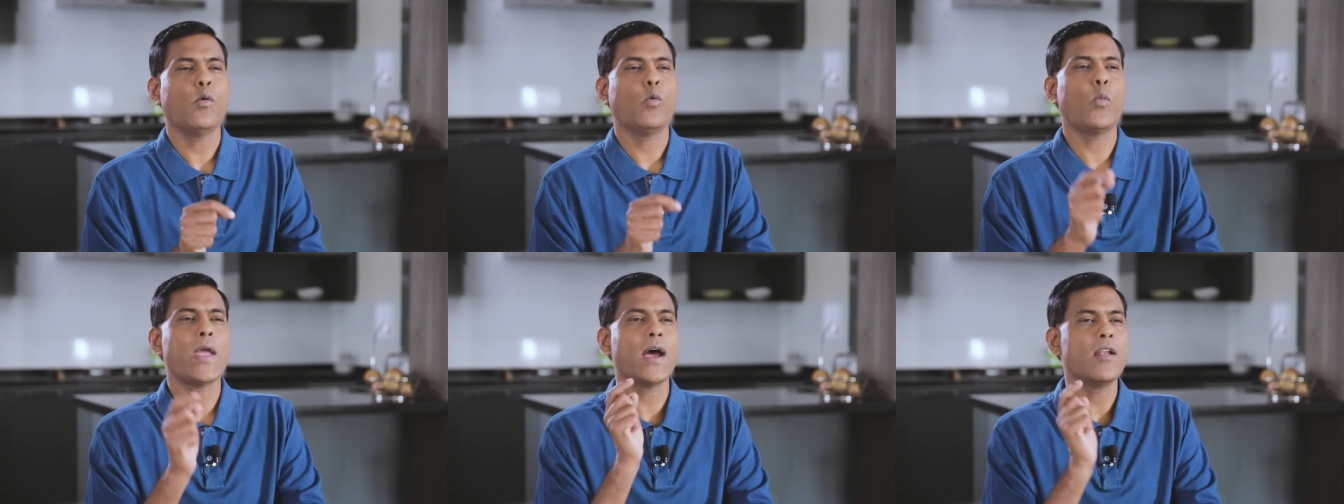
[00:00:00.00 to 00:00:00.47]

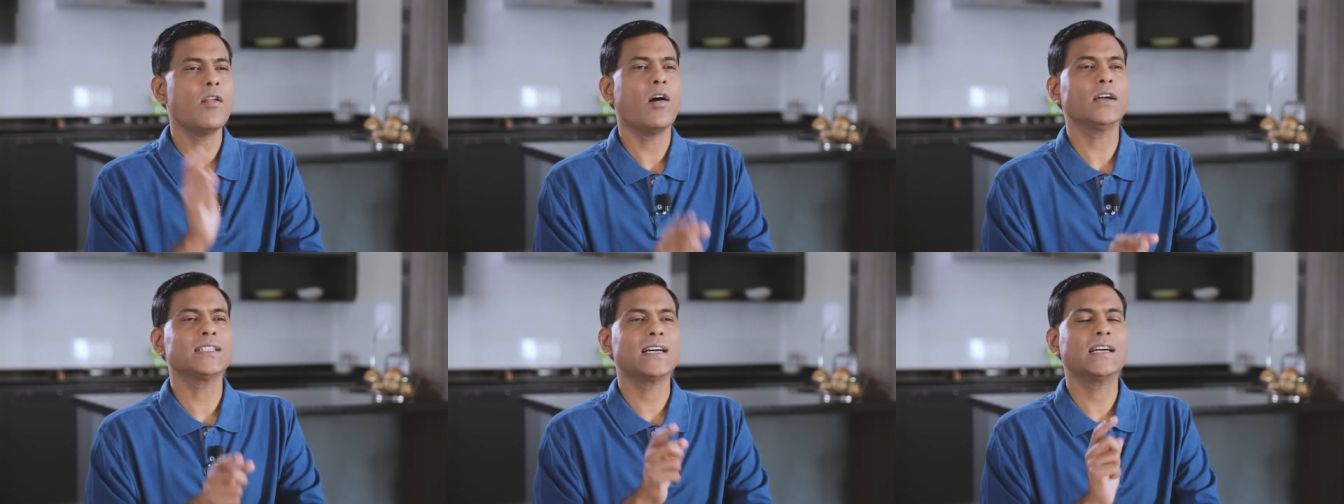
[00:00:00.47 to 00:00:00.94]
we are
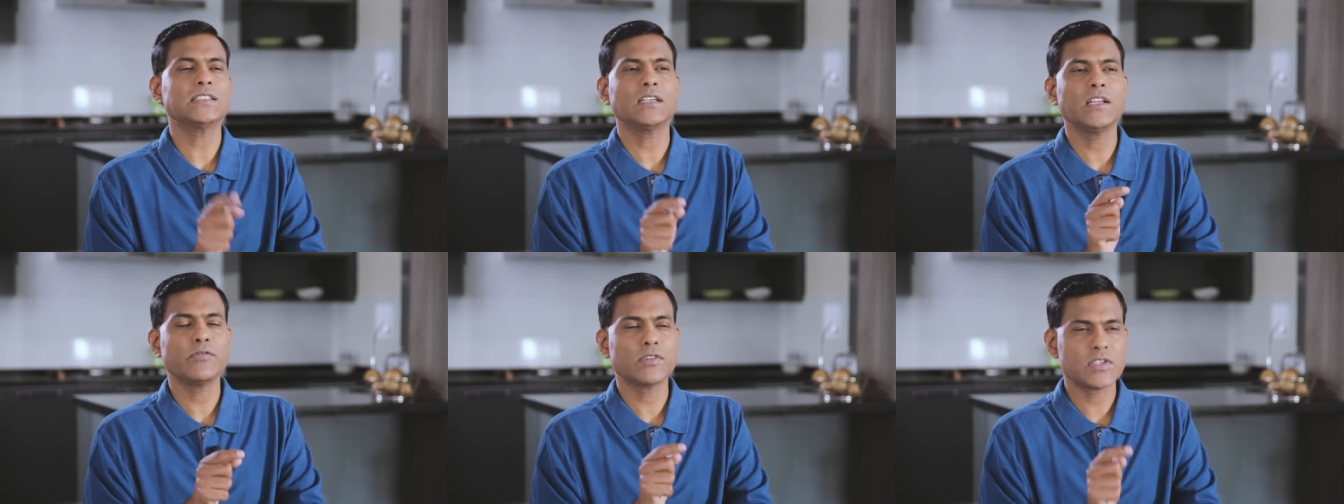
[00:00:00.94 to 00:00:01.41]
not
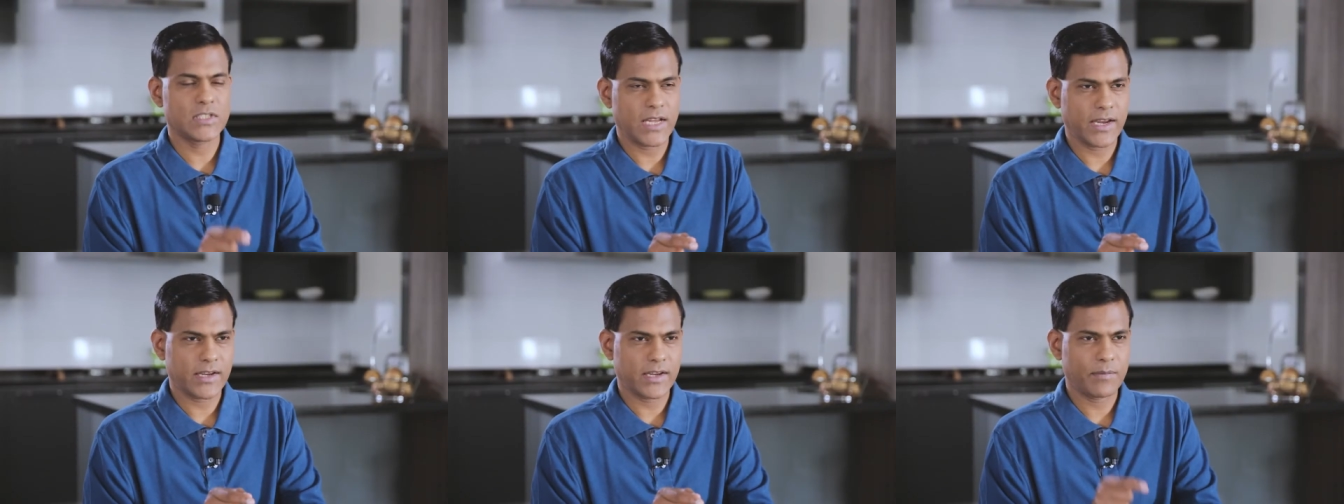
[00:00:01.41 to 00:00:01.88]
utterly
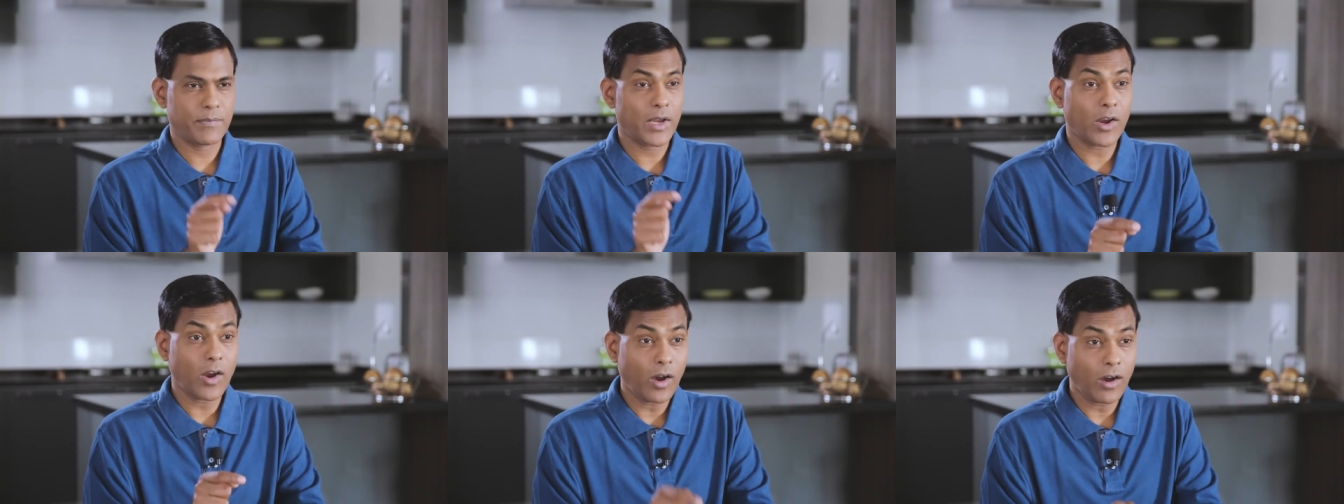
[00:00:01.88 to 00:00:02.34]
forsaken
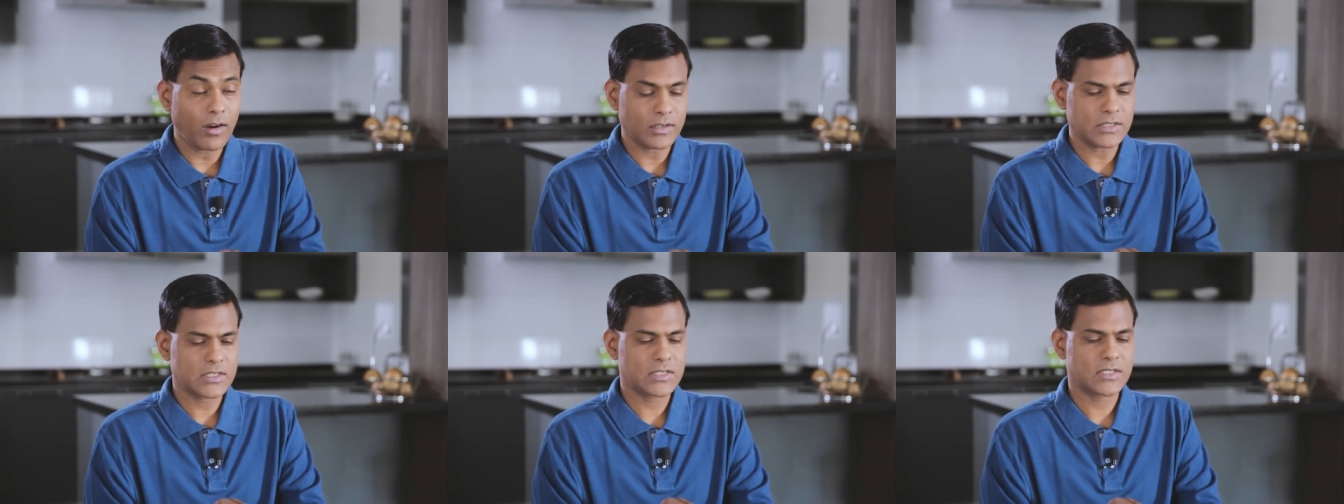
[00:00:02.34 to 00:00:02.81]

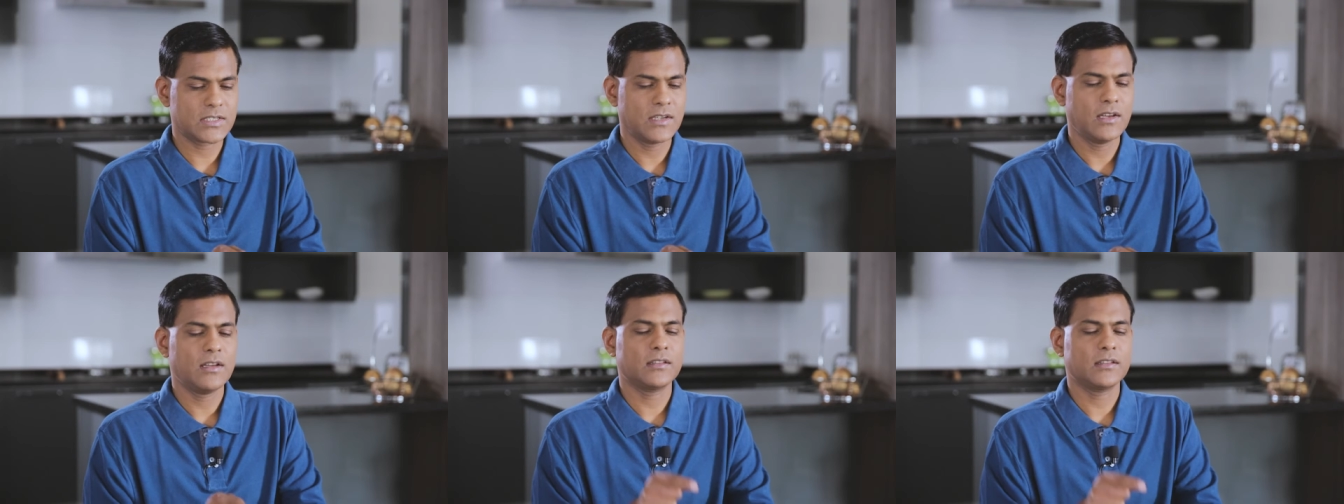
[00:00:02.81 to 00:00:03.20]
because